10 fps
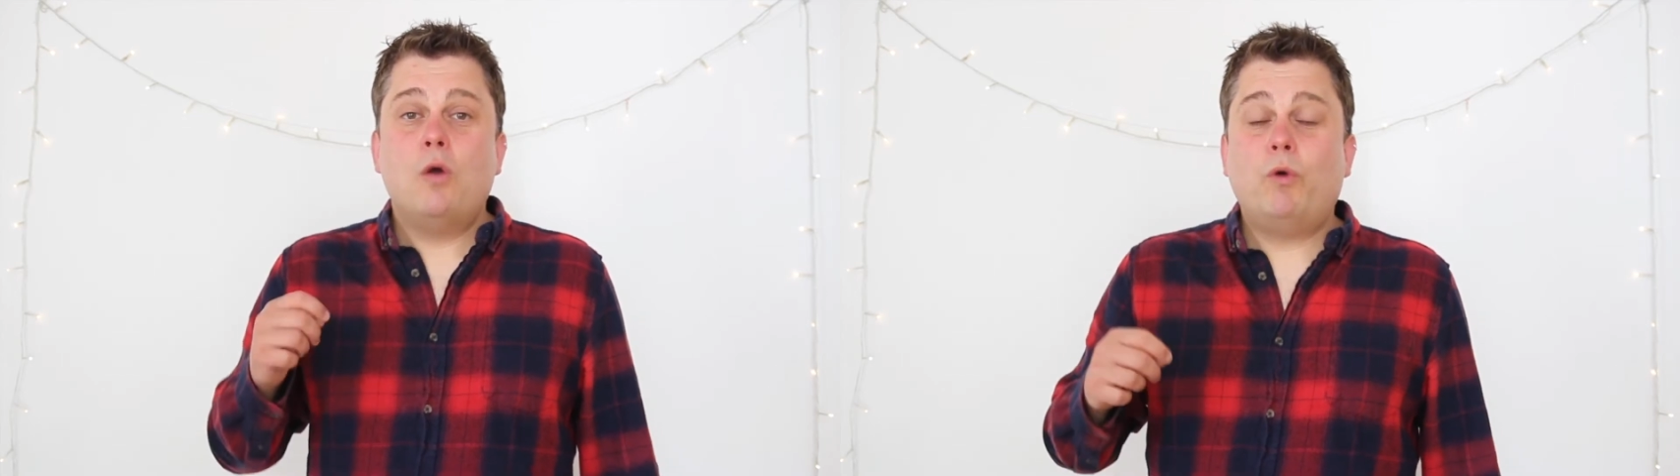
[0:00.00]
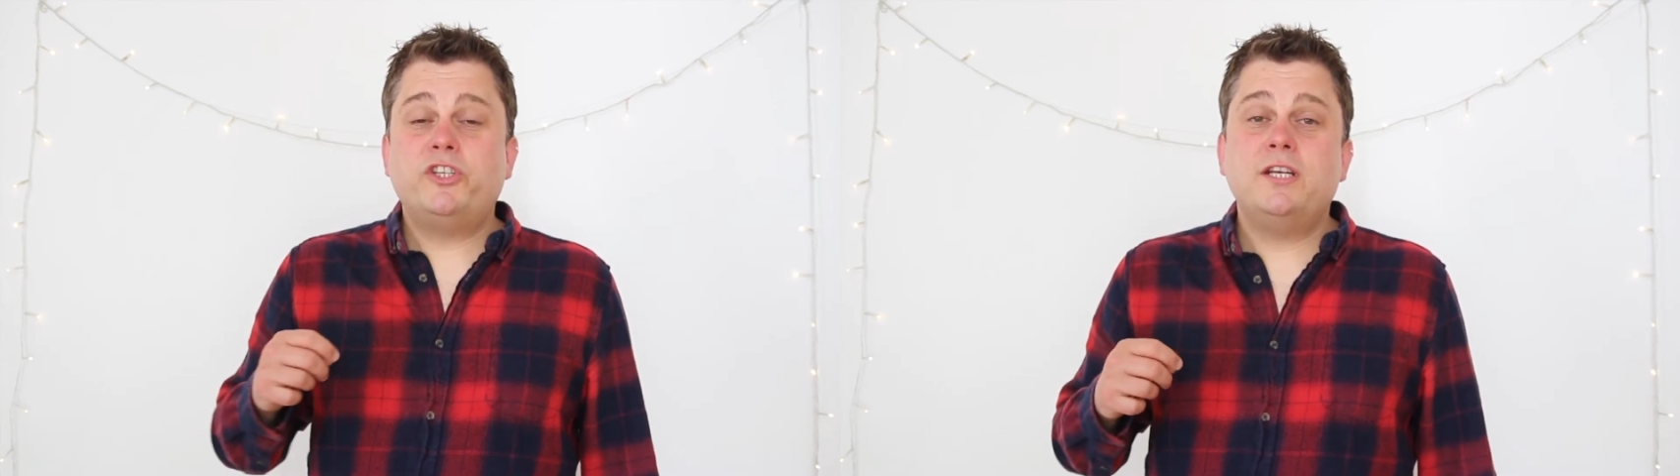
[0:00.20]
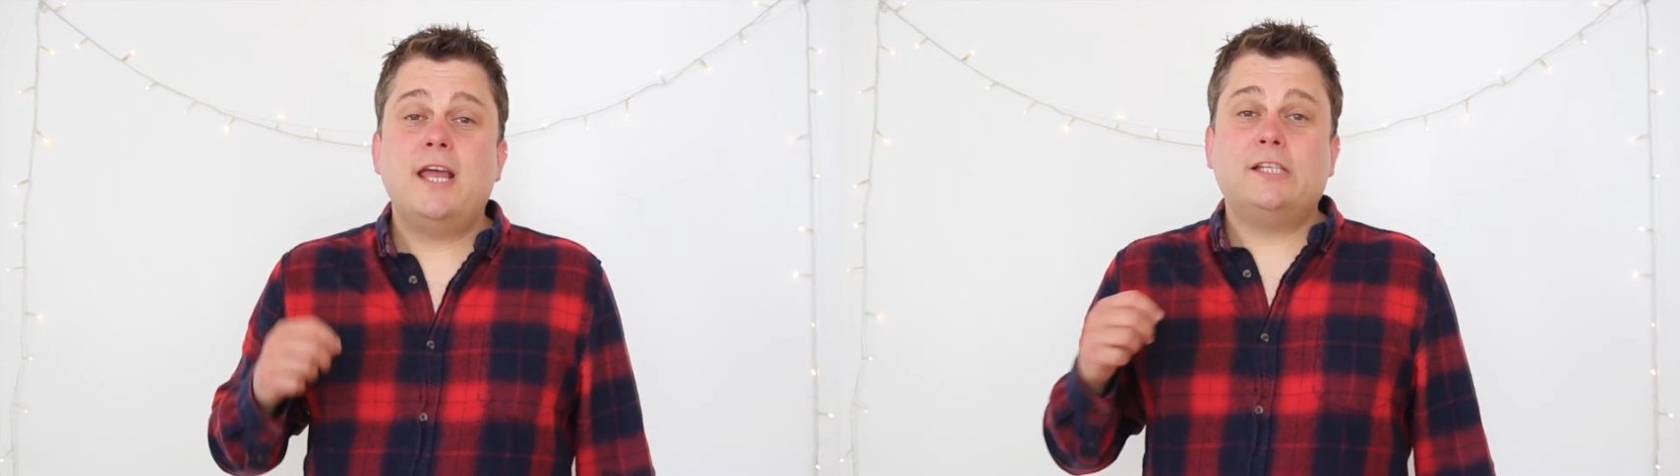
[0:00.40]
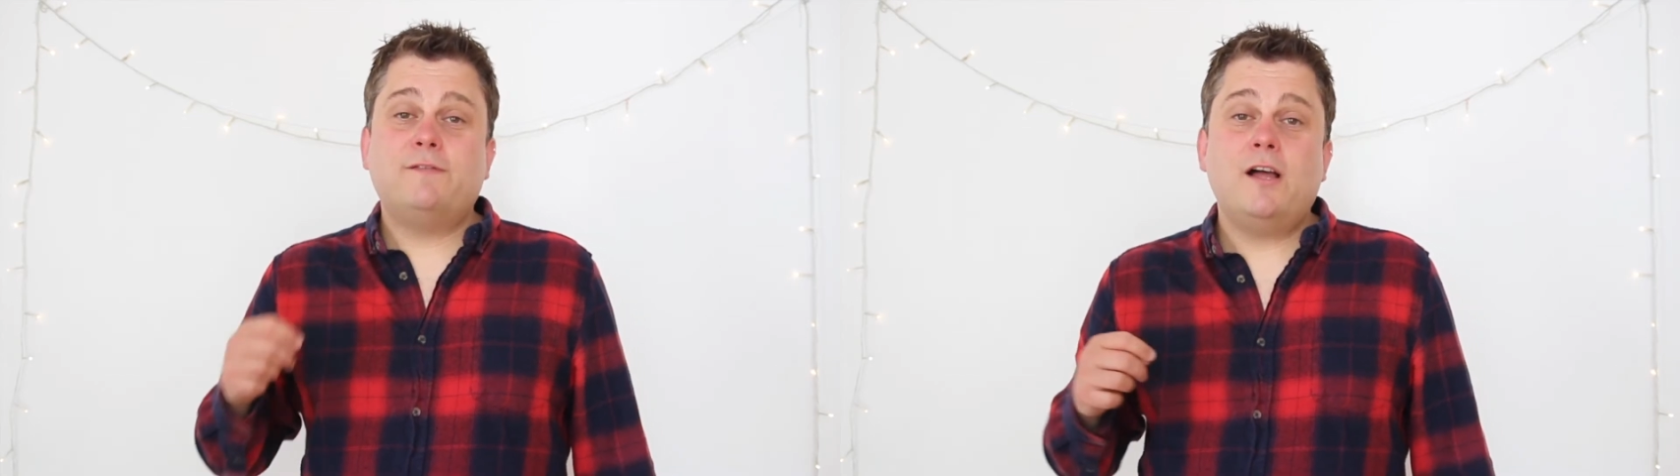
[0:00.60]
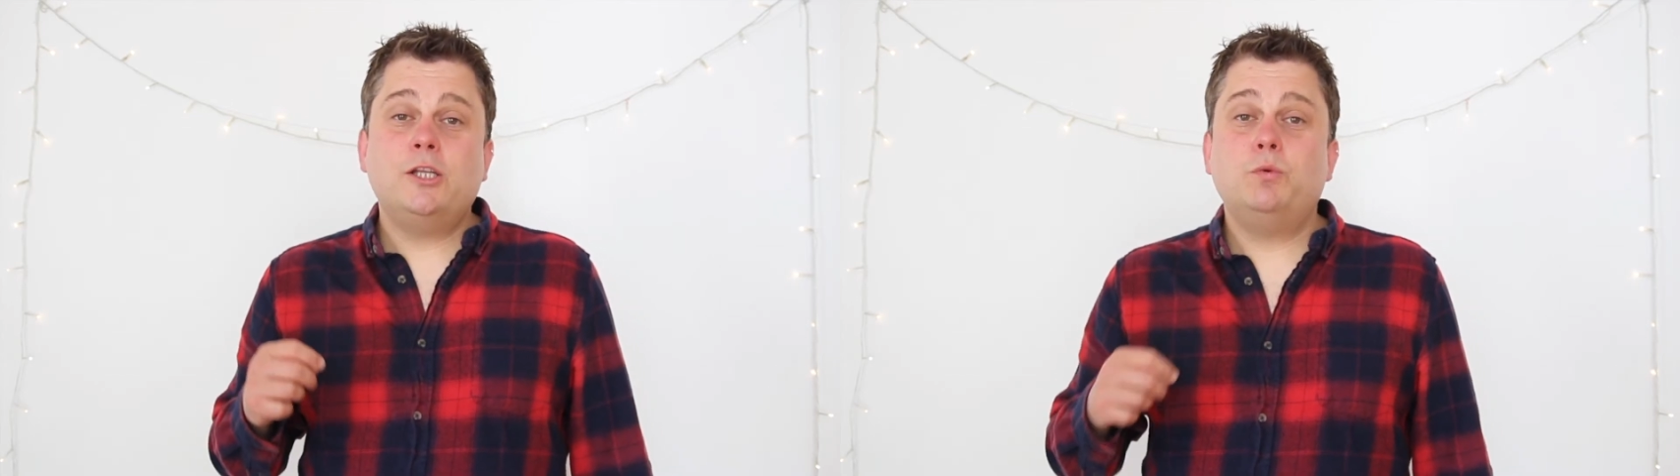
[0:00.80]
Watch your next
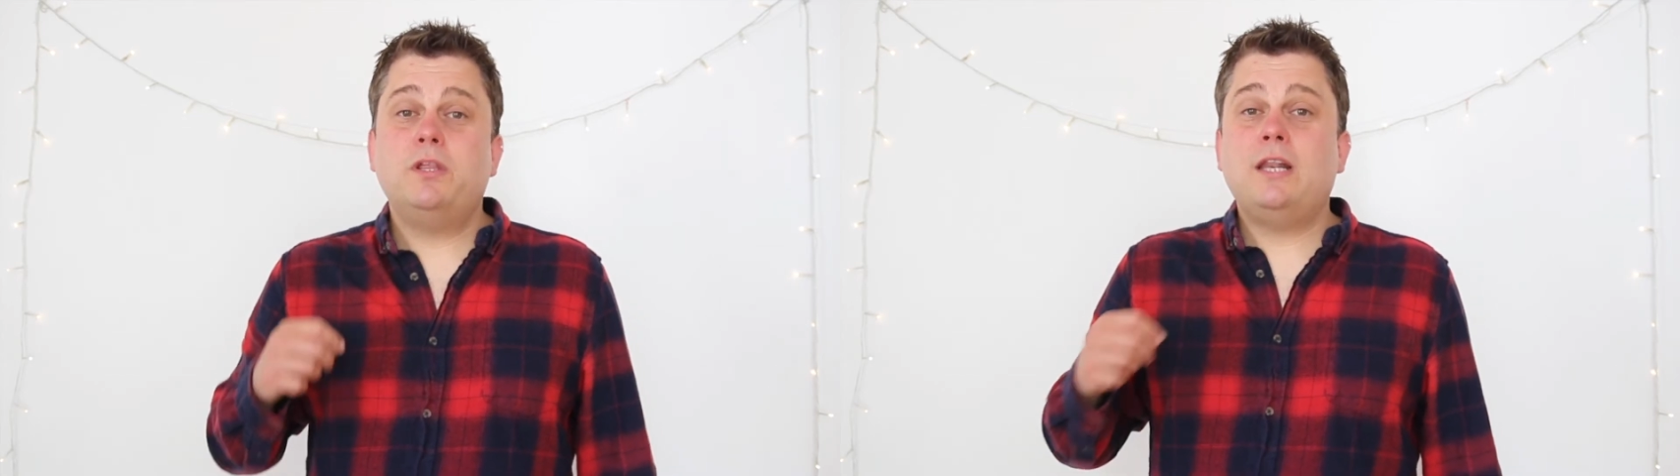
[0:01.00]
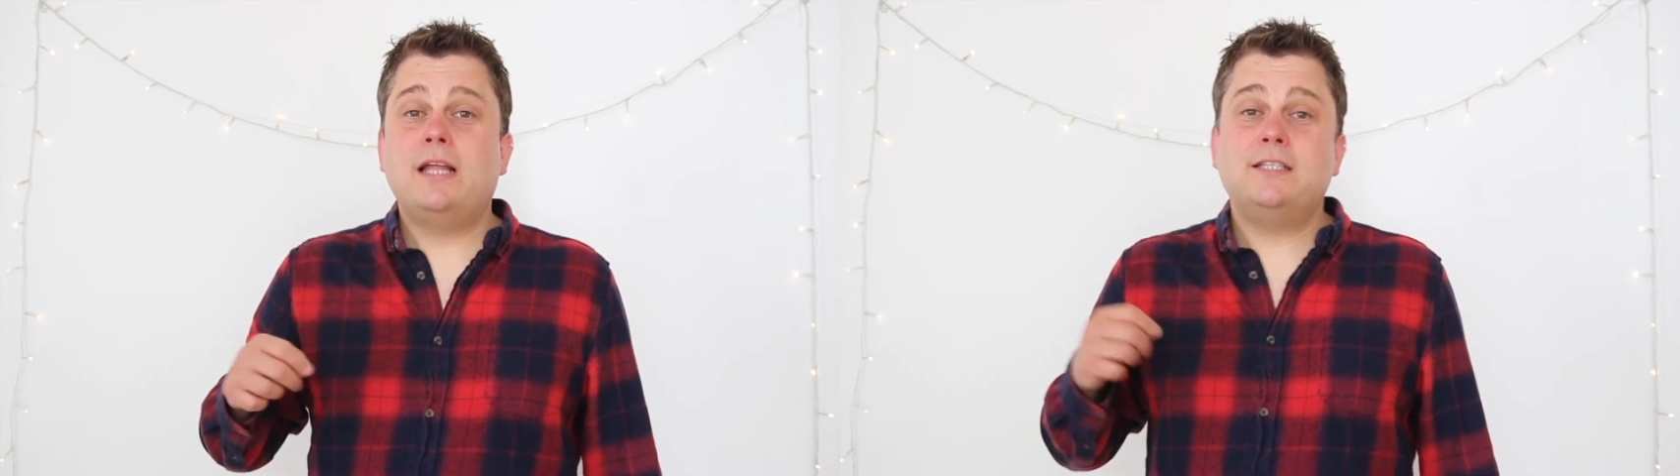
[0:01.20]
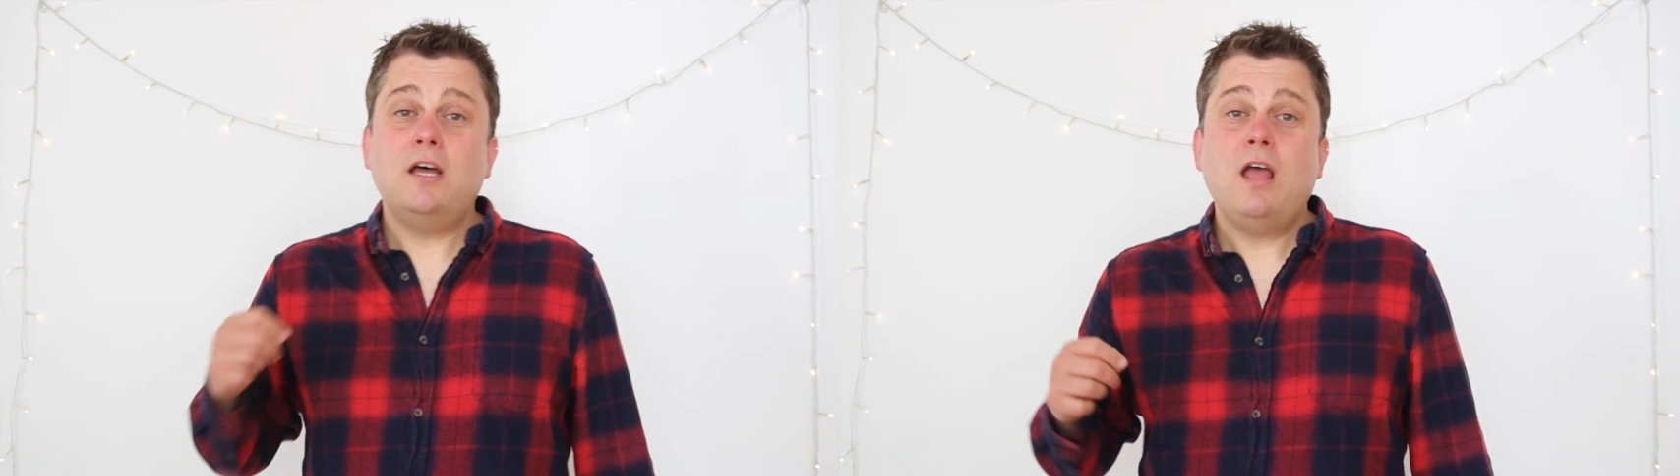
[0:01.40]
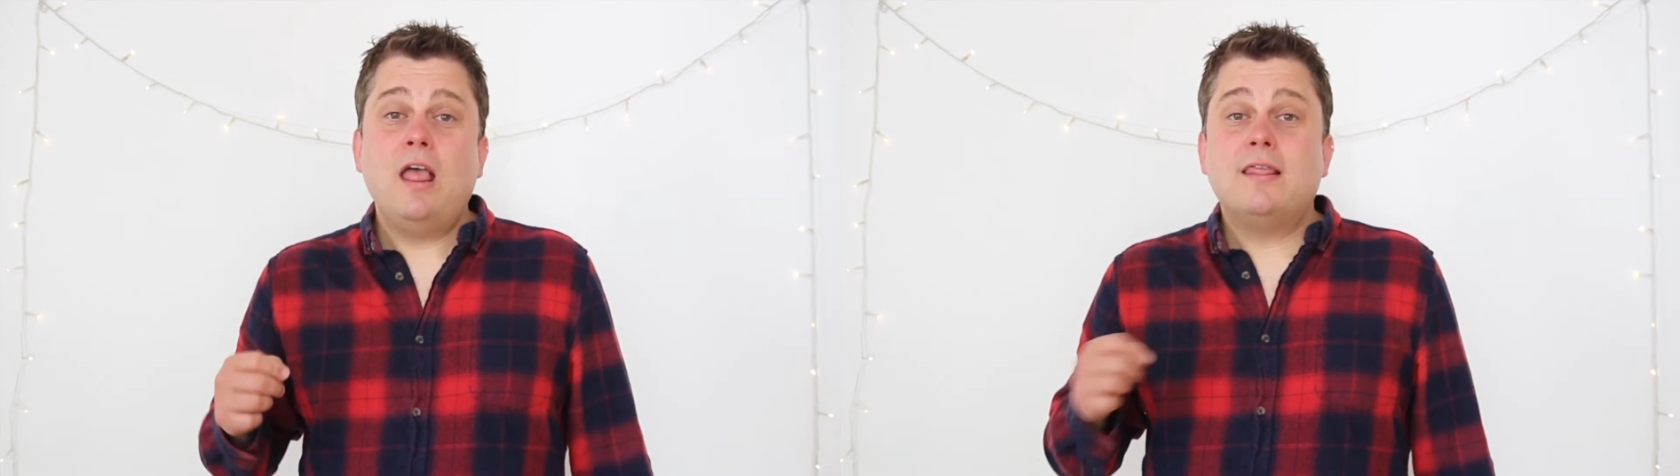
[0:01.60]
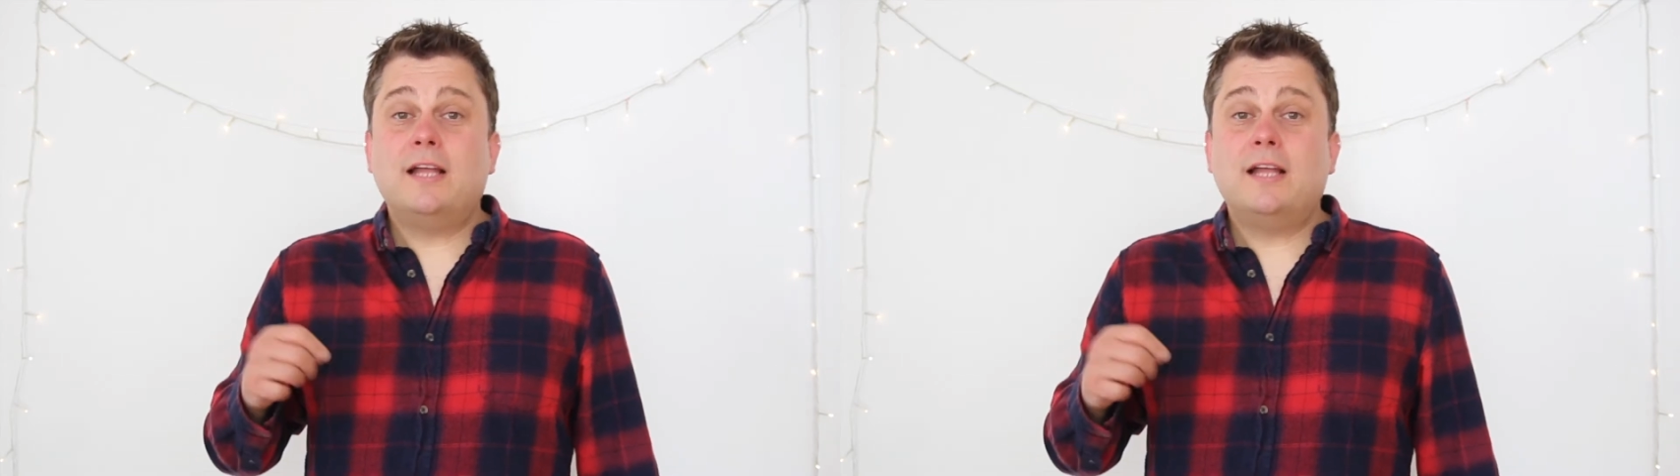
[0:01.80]
files with the lights on.